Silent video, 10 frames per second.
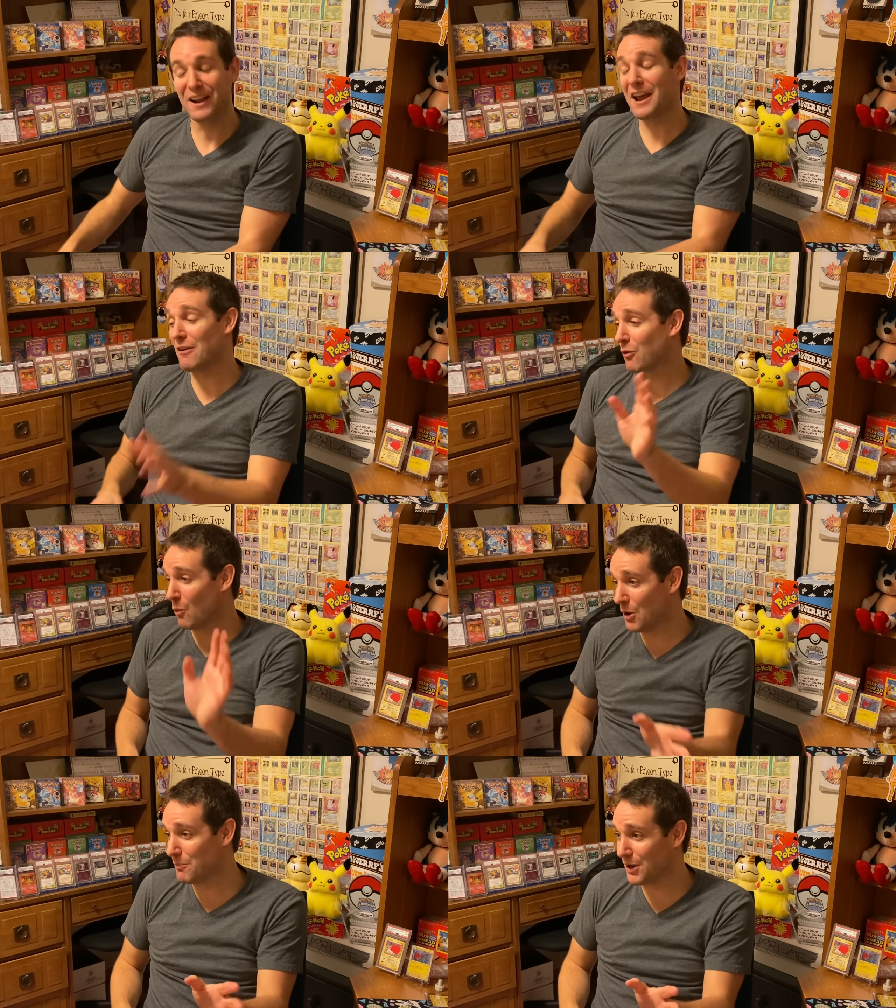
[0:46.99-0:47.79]
And for
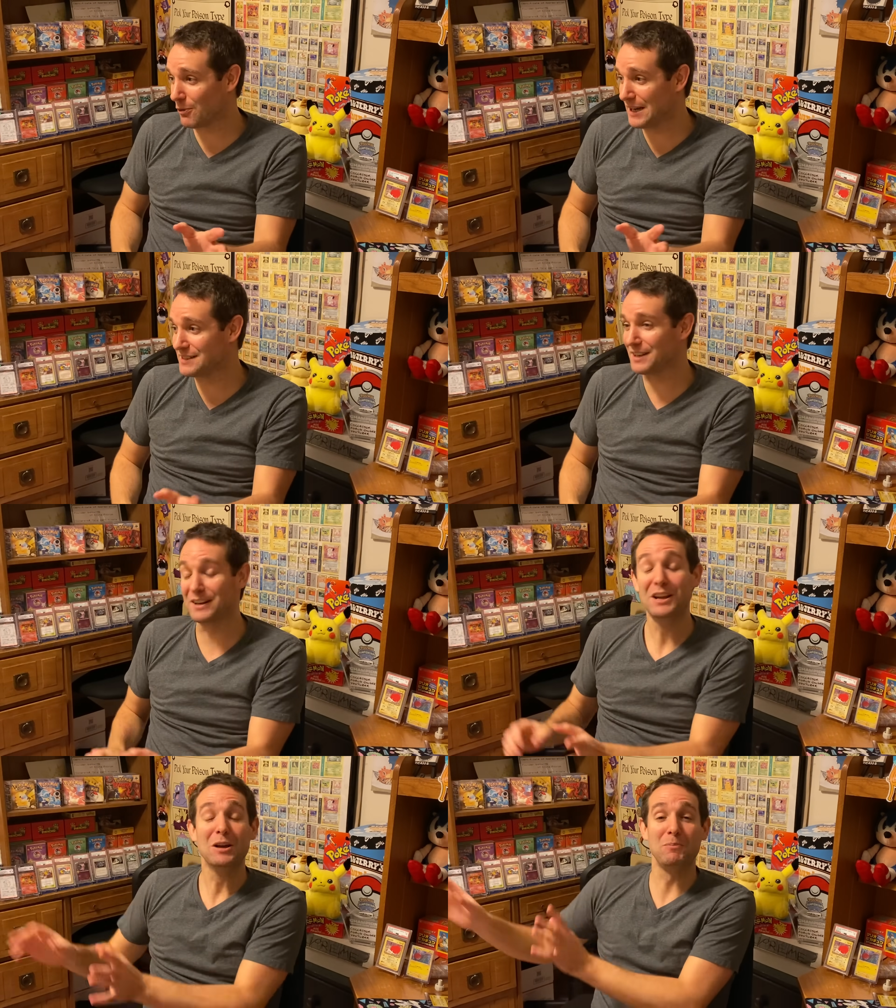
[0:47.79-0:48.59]
one big
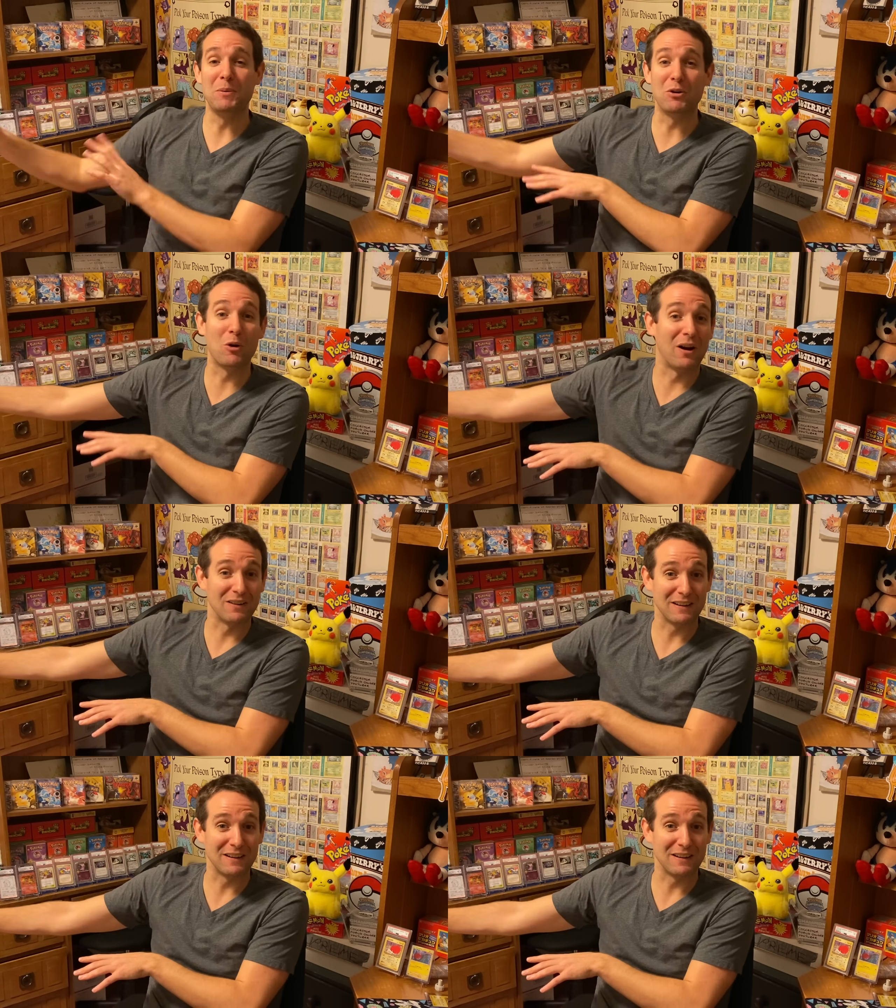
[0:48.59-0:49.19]
reason, people go out,